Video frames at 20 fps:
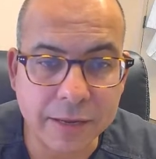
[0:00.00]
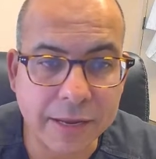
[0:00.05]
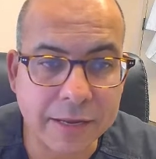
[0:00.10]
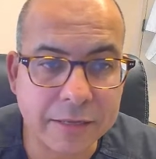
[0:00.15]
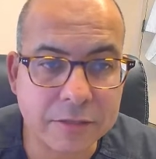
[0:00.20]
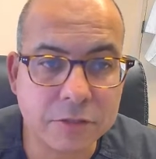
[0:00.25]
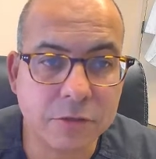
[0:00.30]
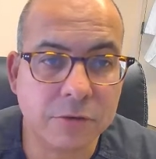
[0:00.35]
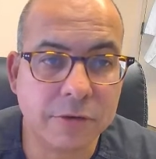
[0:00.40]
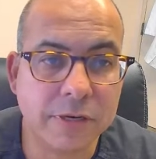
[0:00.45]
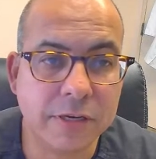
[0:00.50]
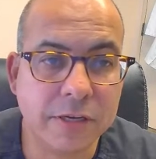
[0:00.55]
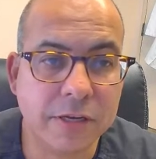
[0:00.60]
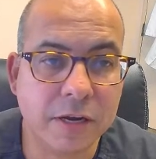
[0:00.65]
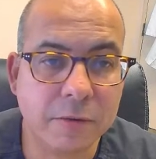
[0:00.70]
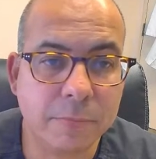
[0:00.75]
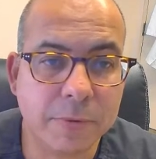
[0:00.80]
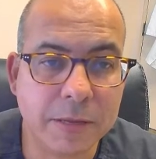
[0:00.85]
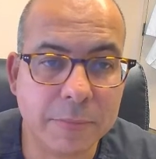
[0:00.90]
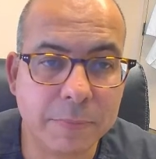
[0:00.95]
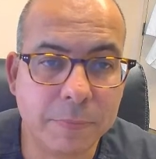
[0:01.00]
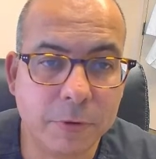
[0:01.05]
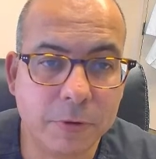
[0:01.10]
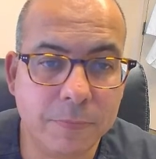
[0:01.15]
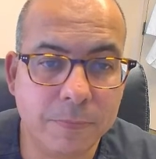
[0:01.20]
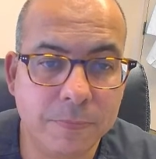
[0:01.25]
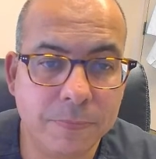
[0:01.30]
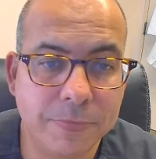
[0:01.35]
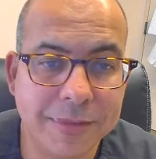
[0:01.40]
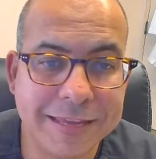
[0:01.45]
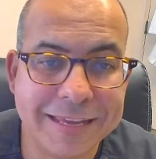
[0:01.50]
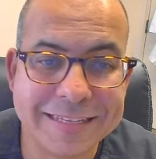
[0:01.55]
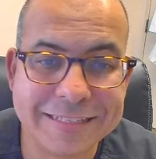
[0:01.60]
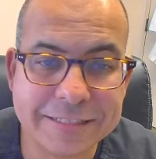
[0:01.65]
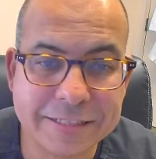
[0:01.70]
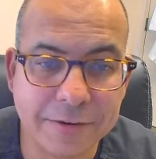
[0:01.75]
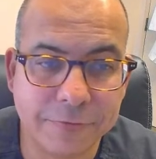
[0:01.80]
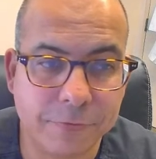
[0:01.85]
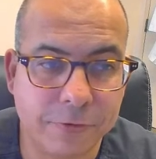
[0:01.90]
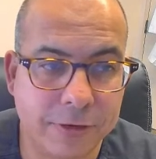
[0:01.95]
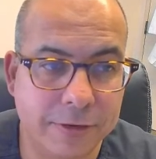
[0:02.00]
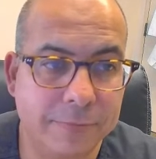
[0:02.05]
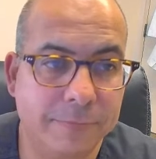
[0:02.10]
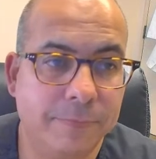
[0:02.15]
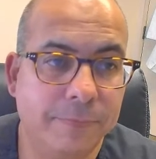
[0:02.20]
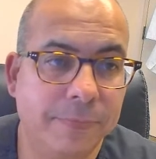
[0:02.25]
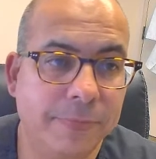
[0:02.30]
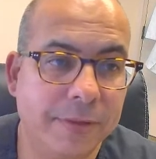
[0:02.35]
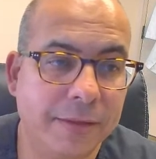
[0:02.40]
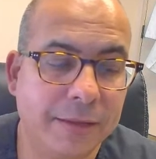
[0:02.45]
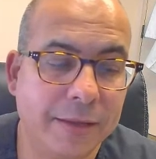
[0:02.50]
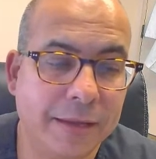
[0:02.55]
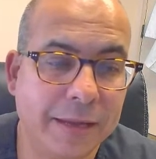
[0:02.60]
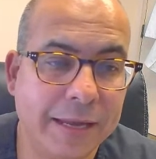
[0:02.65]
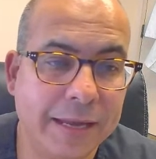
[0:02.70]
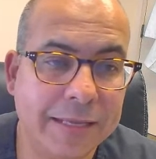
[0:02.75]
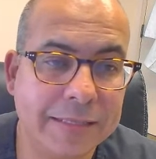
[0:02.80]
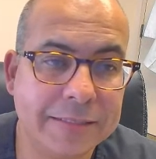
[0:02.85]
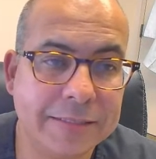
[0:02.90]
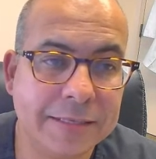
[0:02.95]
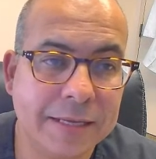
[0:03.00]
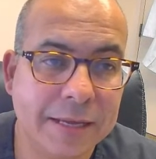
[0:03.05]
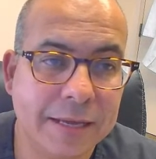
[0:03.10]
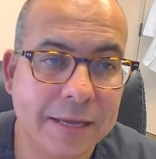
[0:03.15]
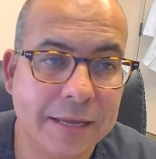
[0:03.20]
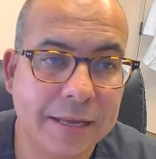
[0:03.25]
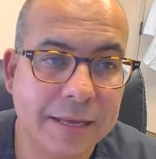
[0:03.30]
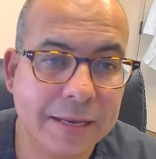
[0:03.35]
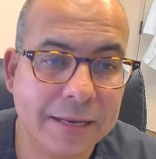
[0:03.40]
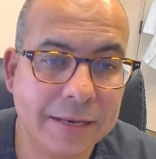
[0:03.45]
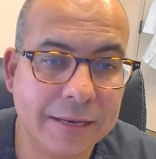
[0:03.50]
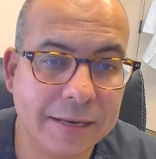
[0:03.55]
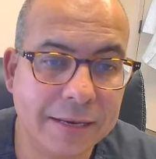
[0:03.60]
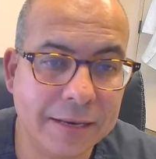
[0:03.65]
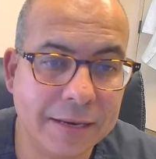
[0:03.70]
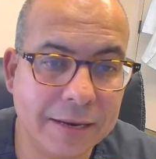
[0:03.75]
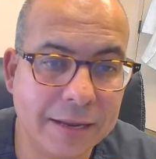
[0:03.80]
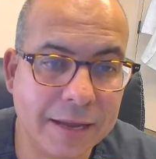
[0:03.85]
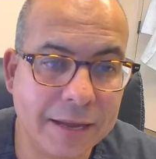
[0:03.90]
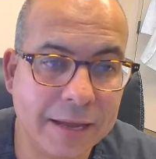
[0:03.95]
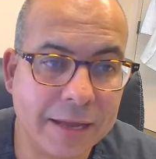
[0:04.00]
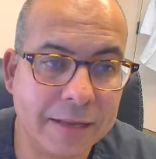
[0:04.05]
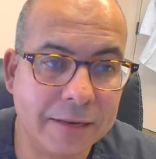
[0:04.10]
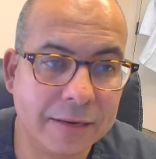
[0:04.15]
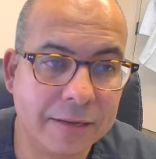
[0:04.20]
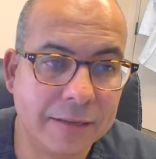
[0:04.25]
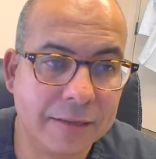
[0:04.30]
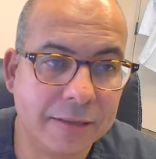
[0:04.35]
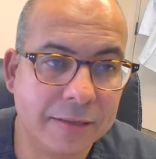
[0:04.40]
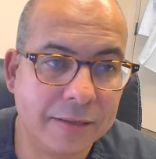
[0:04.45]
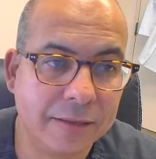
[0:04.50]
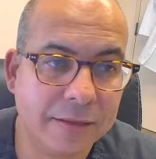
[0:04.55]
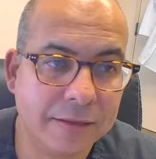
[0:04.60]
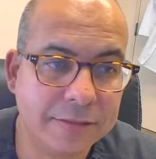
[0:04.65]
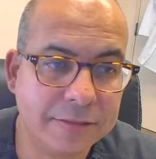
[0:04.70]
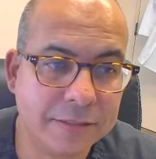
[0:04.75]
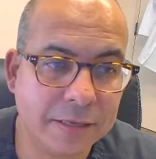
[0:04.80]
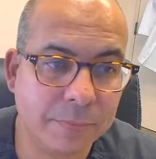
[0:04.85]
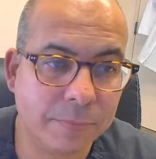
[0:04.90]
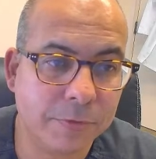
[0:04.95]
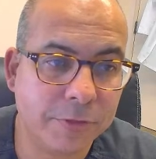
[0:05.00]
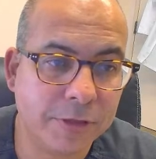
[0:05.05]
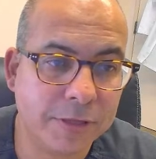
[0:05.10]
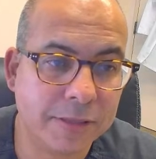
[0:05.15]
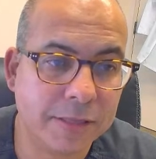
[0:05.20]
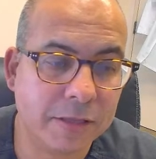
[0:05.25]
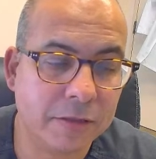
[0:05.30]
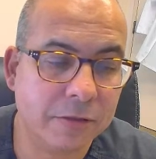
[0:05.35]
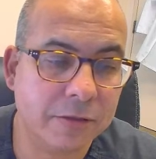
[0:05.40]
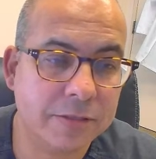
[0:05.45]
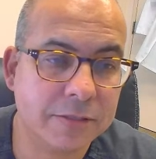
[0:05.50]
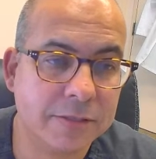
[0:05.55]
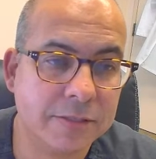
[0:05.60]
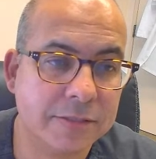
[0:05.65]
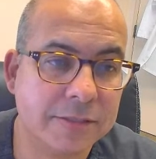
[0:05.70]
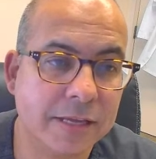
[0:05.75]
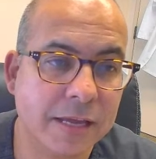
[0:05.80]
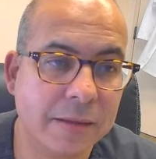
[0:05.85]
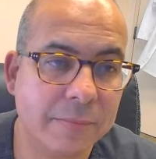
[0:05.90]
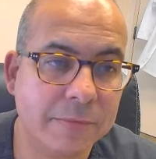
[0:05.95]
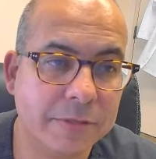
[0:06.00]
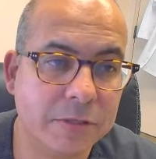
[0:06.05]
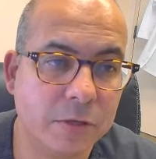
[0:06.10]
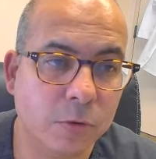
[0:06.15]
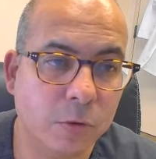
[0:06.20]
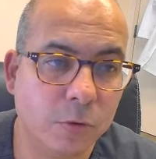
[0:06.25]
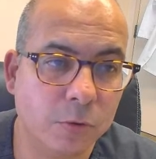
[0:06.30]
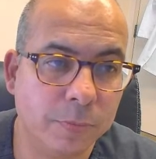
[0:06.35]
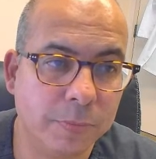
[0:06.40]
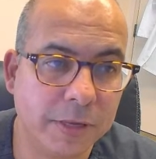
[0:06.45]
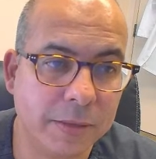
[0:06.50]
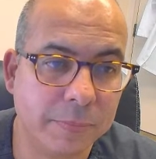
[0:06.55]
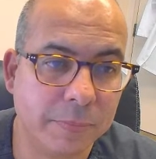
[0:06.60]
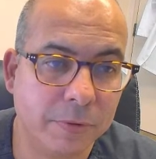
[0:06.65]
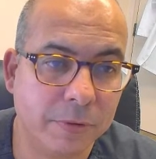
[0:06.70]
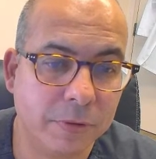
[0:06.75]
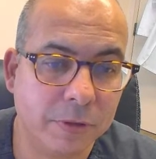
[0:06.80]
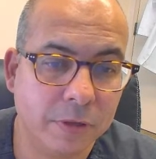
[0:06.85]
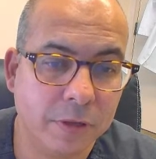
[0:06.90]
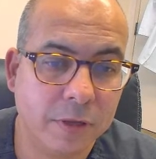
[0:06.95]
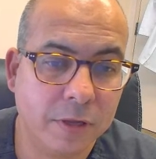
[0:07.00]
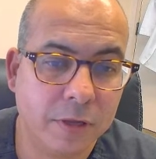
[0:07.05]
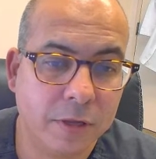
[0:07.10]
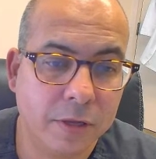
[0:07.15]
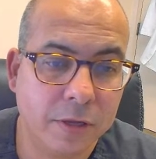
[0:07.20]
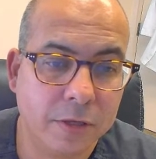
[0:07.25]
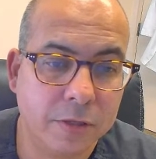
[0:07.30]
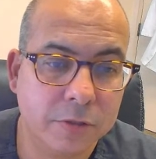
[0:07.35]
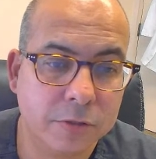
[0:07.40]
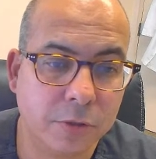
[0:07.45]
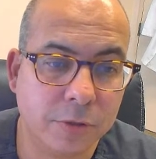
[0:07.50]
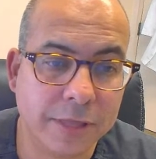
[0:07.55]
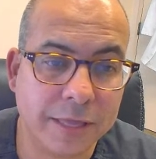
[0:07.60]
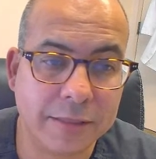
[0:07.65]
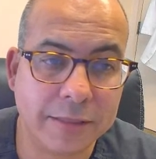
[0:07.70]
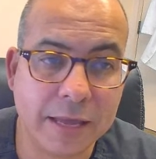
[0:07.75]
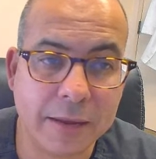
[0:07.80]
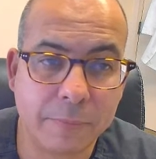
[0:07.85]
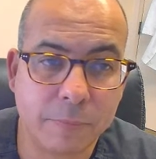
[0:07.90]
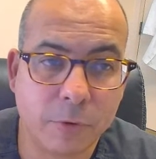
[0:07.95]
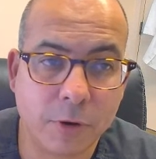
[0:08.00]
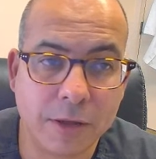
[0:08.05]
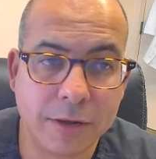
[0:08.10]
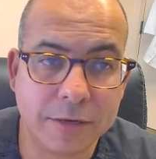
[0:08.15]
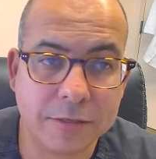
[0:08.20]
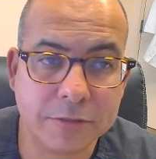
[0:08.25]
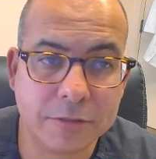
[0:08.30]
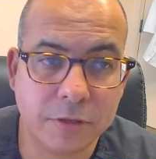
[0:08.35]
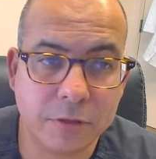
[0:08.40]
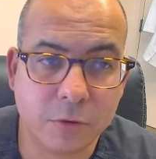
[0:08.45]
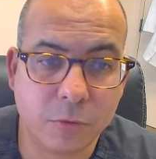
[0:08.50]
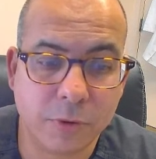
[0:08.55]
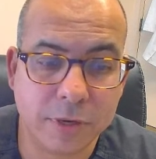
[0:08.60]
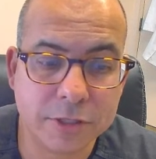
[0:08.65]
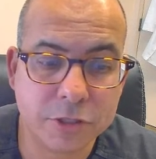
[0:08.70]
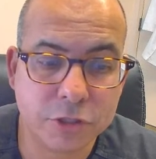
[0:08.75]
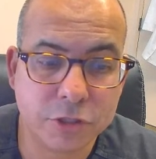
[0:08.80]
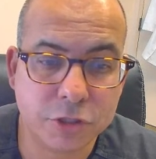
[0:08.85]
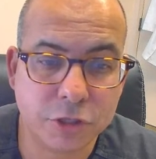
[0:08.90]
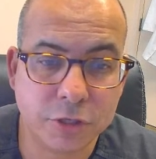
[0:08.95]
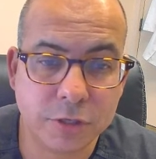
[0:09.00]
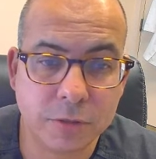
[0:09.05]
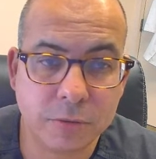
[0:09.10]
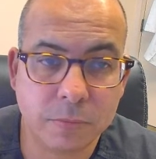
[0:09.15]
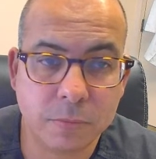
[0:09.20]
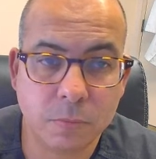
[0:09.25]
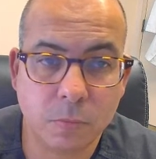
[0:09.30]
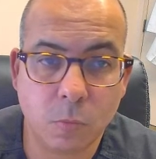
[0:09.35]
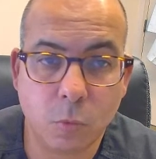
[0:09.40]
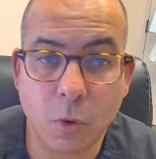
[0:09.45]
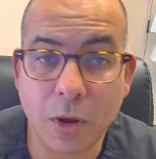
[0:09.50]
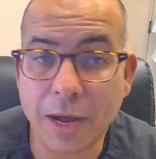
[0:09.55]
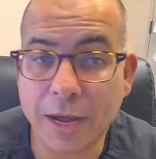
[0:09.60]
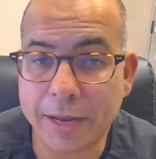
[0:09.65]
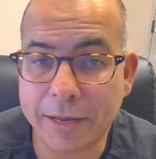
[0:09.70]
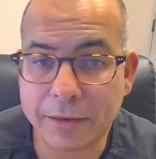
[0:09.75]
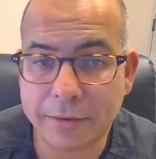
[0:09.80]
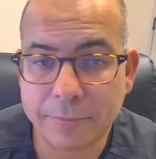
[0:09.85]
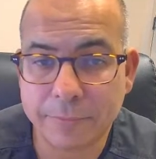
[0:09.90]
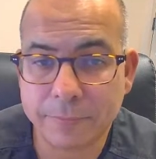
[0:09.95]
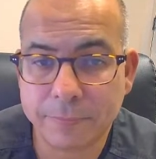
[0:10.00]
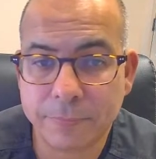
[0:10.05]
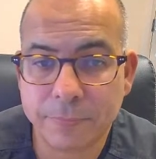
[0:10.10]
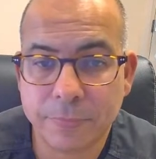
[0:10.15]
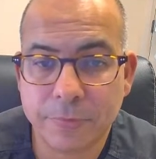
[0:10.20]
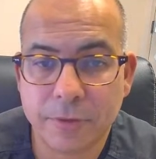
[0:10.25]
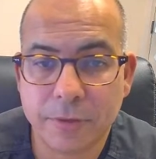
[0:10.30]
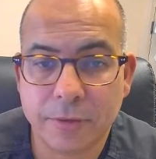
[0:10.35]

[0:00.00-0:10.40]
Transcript: lung cancer in young people is different. It's not something that looks the same as in old people. So then that brought us to the question, why?